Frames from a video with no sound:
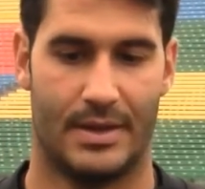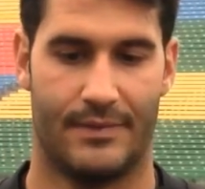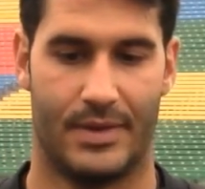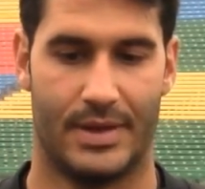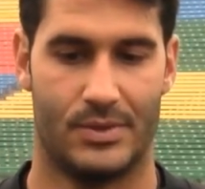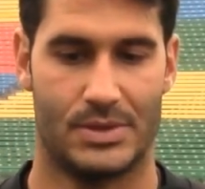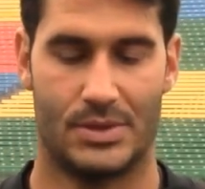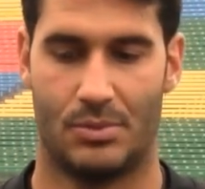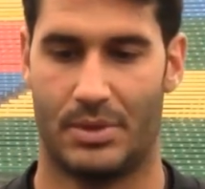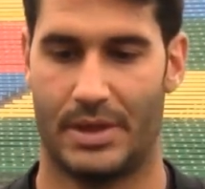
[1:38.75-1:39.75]
I felt like it was a
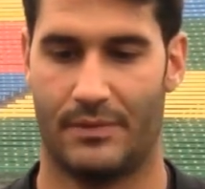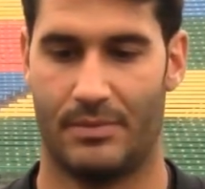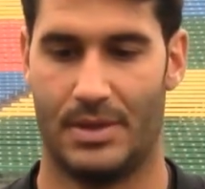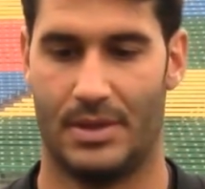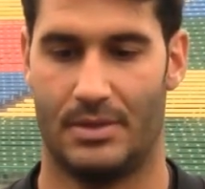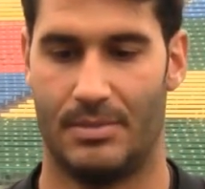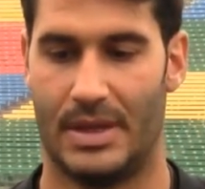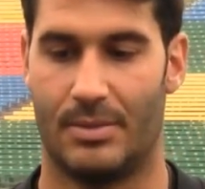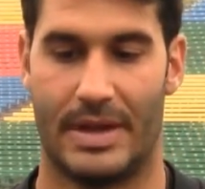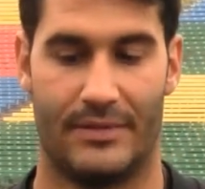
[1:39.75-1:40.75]
no-brainer for me to
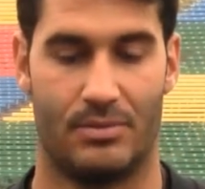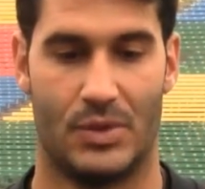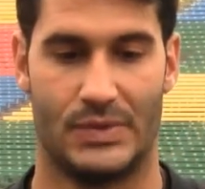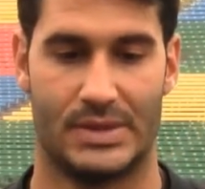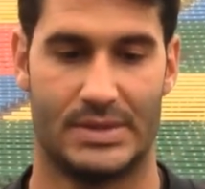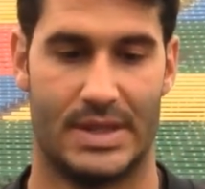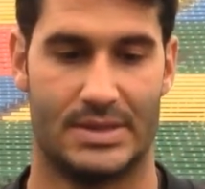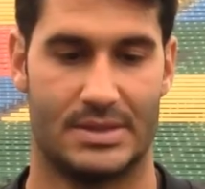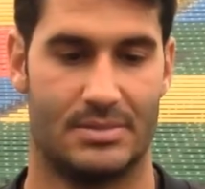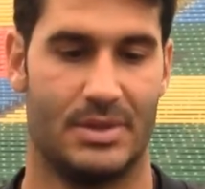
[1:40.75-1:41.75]
be able to have the most
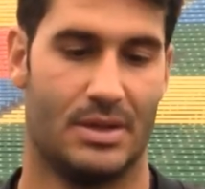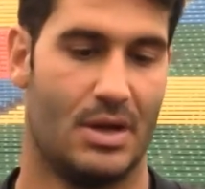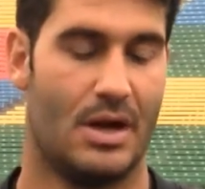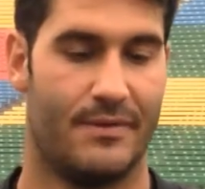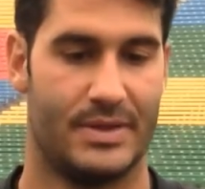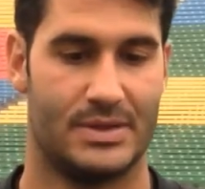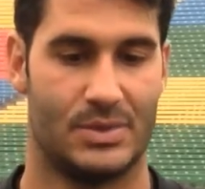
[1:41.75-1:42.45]
success is to be in an offense,